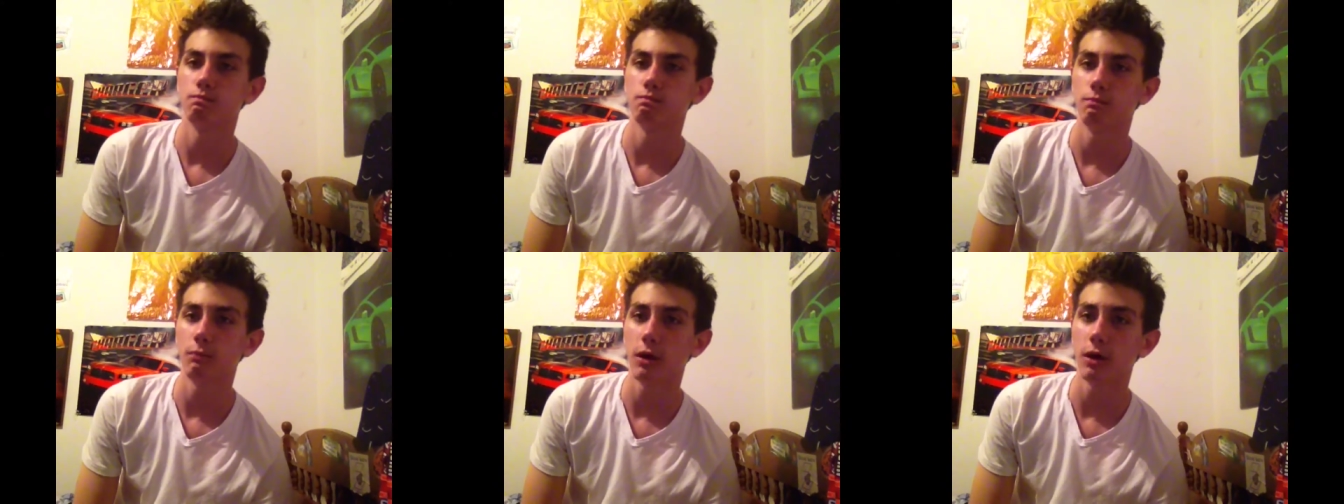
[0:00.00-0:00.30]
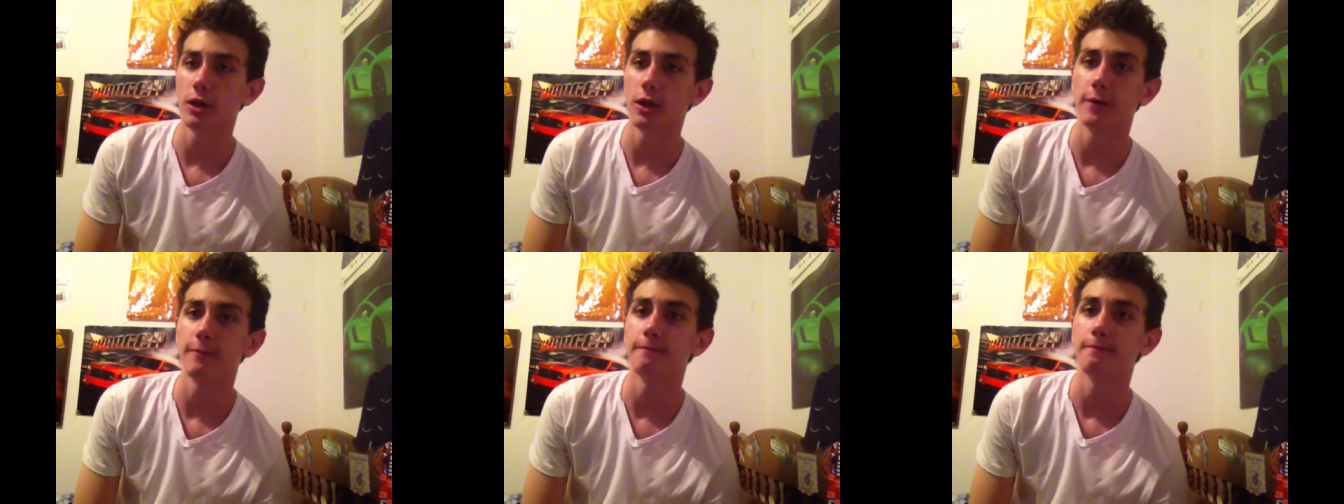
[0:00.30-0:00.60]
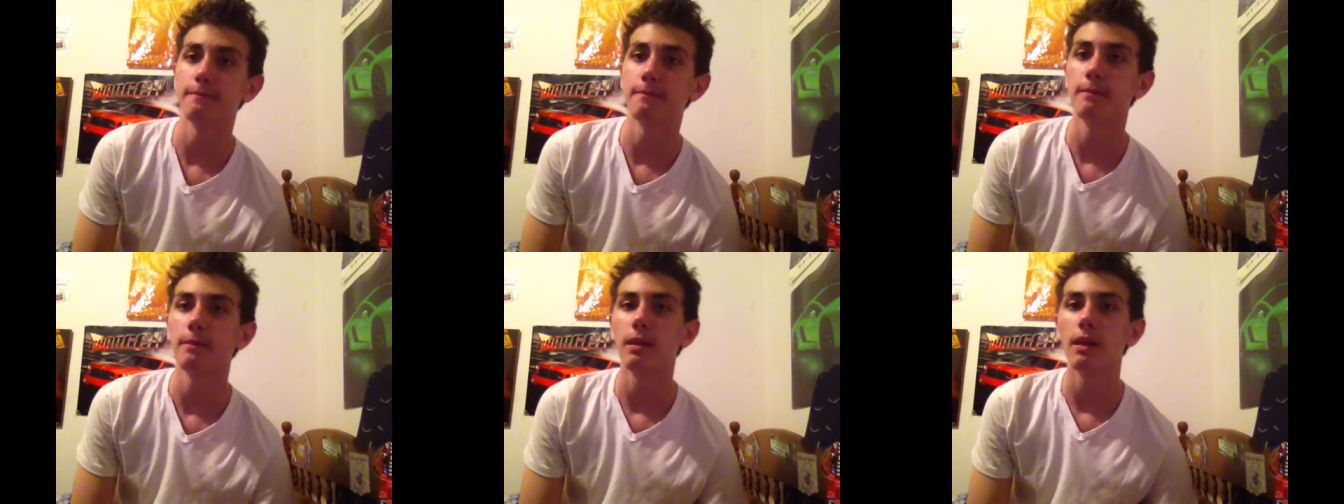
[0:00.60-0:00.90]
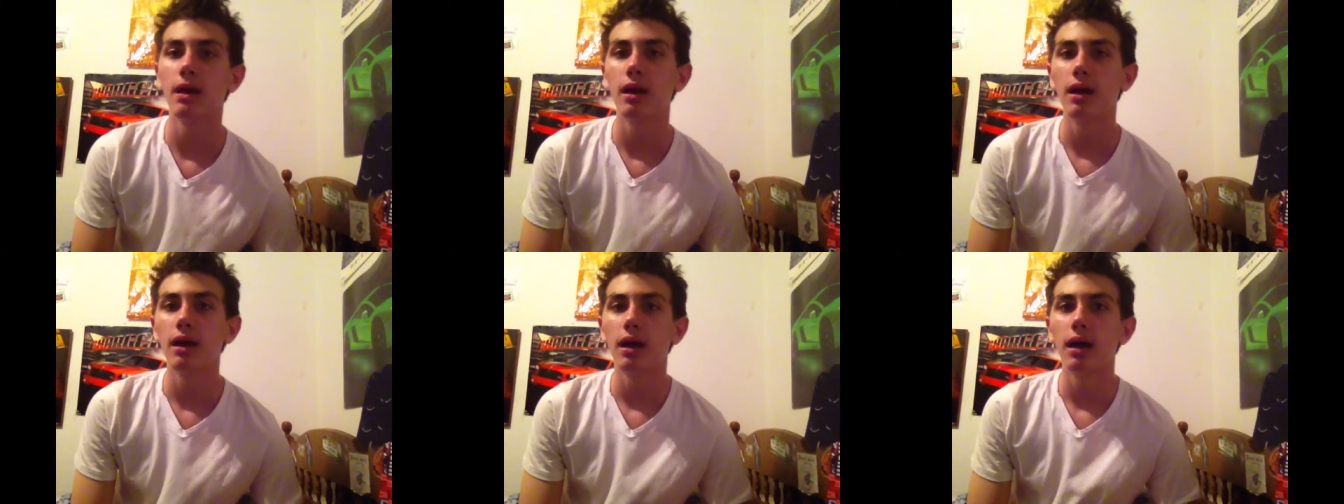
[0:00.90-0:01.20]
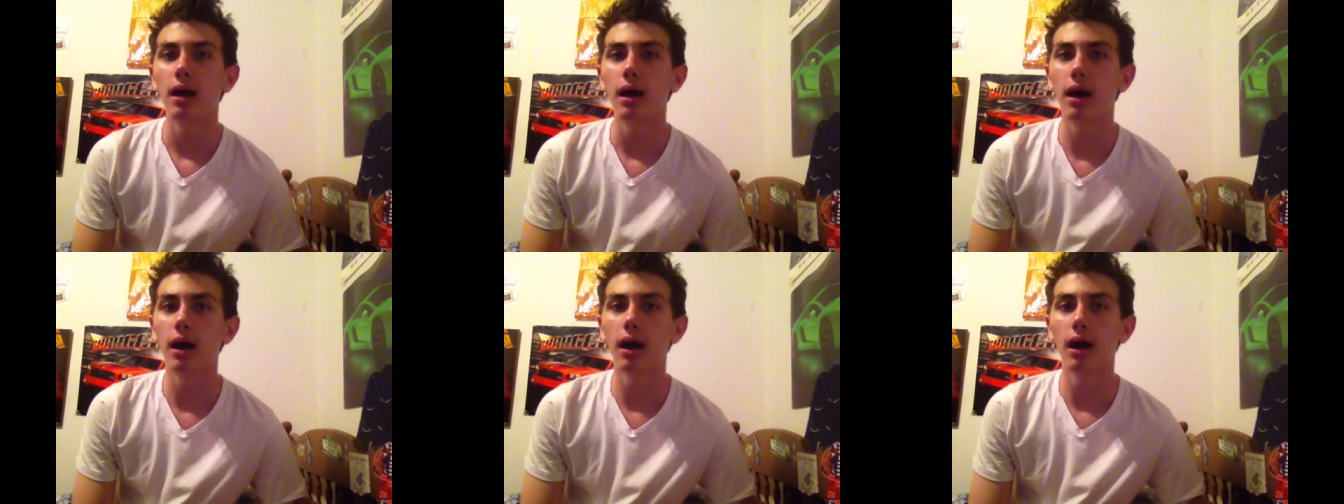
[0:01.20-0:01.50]
I don't
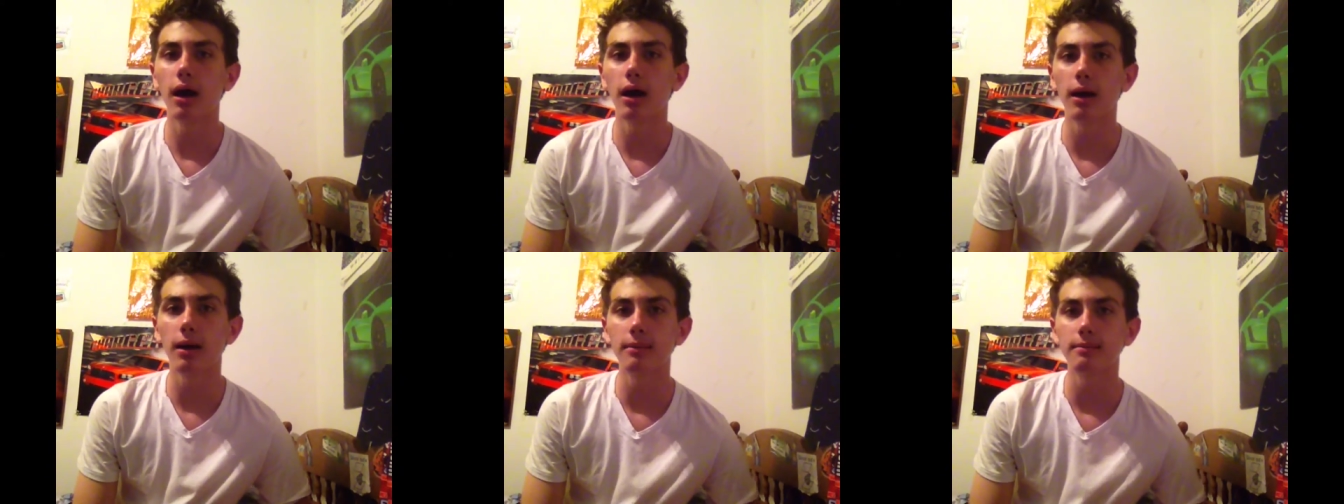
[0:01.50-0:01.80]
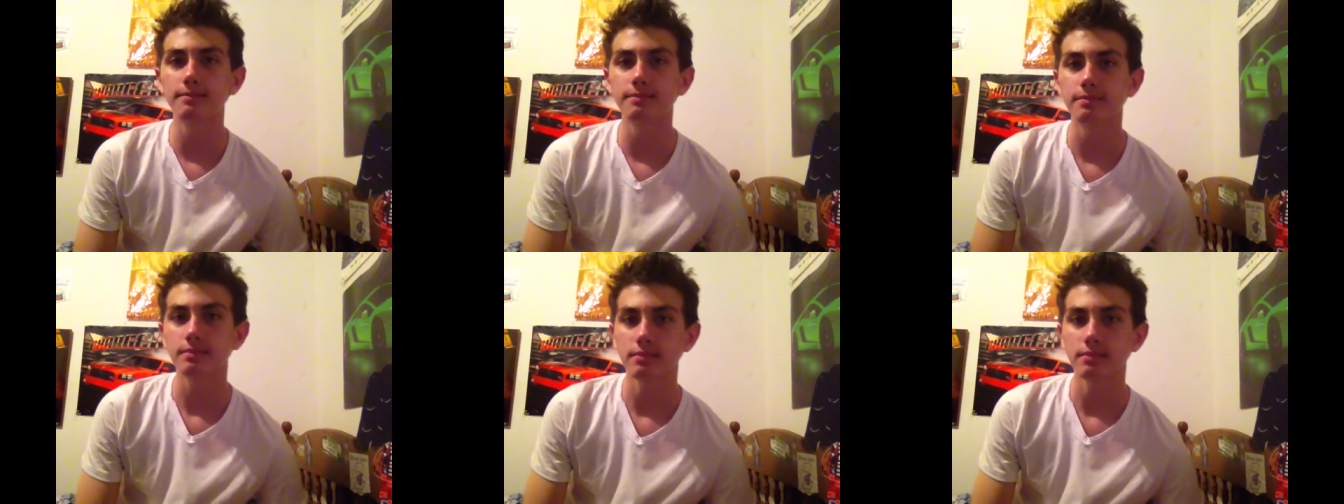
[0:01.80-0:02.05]
know. Um.